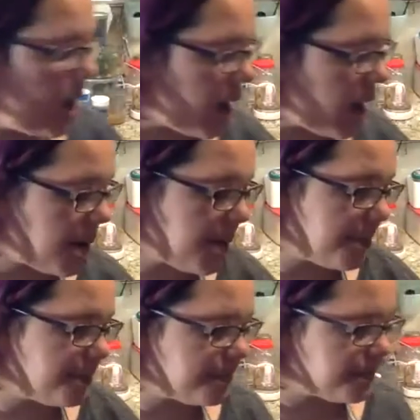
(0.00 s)

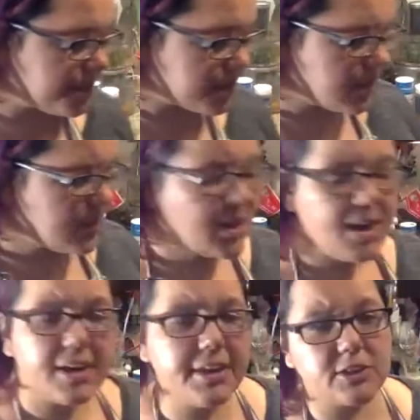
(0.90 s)
Um,
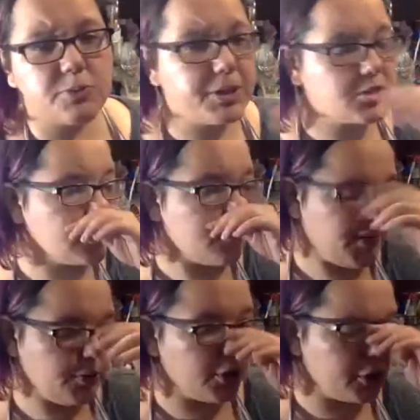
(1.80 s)
and I think especially if
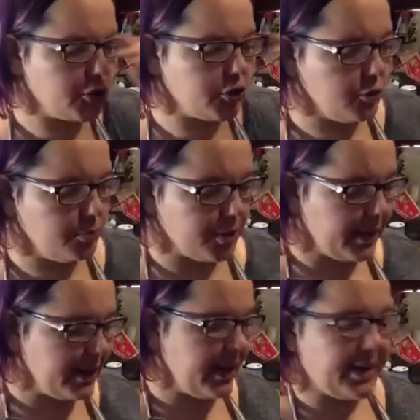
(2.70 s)
you were to
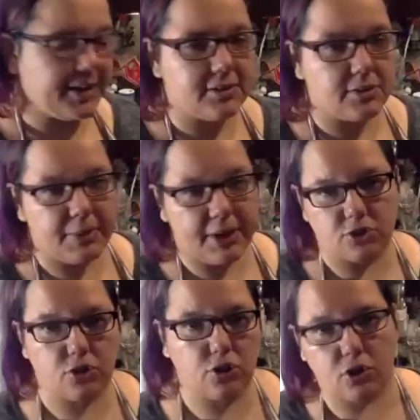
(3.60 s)
blend in some
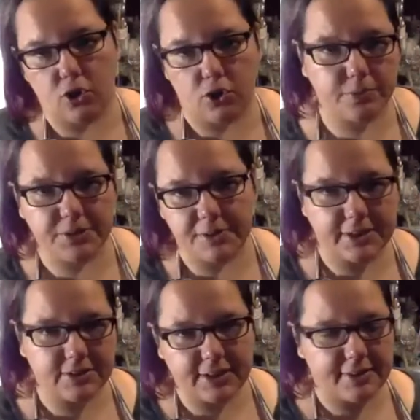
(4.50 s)
extra herbs and
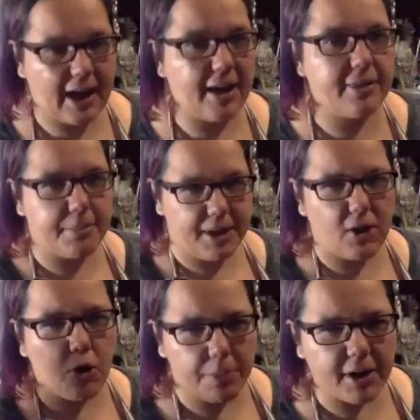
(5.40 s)
things like that, that might
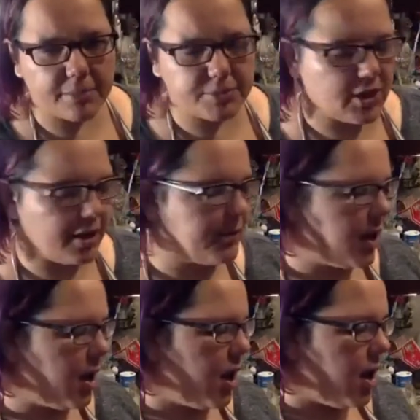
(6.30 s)
open up stuff,
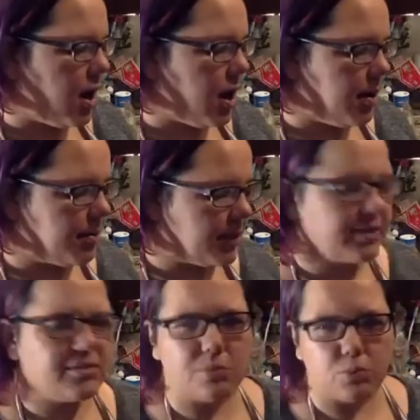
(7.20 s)
um, like
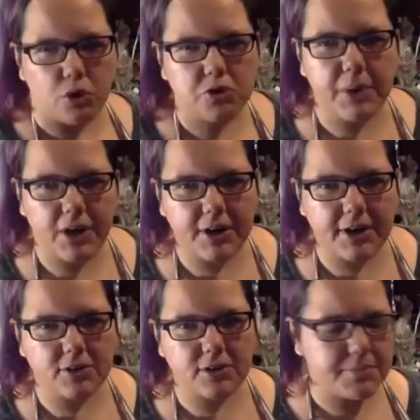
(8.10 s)
some
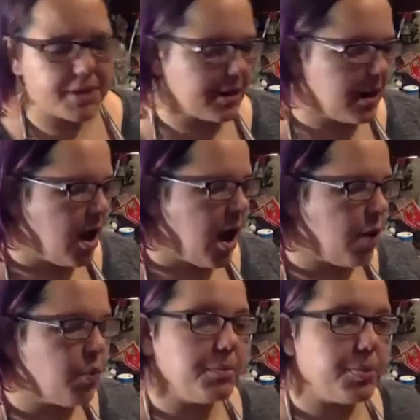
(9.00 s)
rosemary or something.
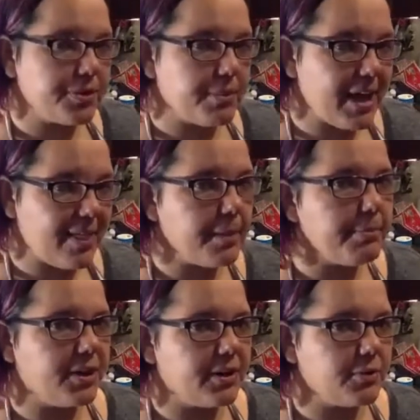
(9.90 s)
I wouldn't put them in the
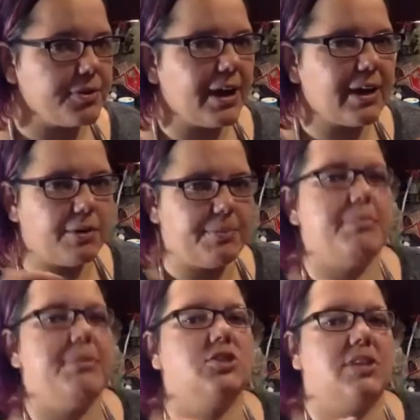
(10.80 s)
blender with that. I would
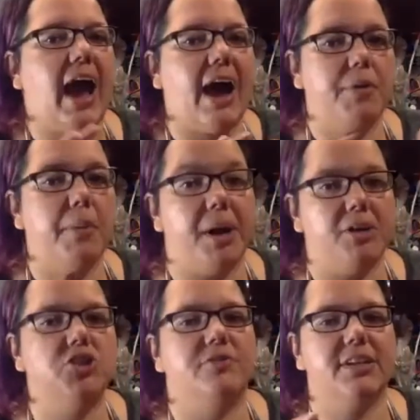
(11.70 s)
maybe just have a
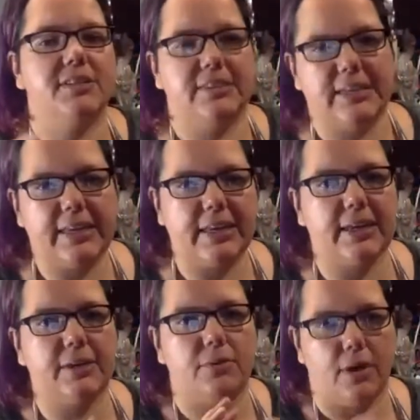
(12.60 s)
bunch of it sitting in
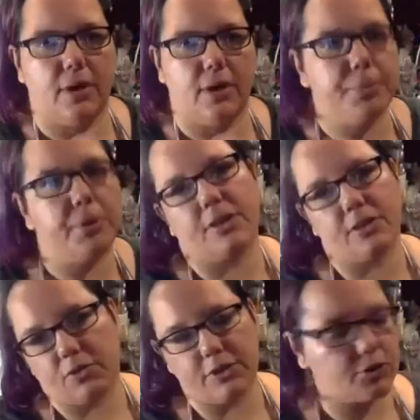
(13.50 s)
it and then put it in
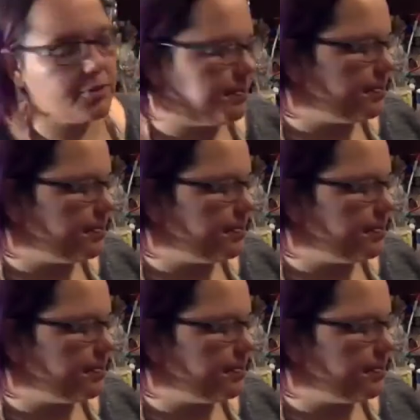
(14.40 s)
the freezer.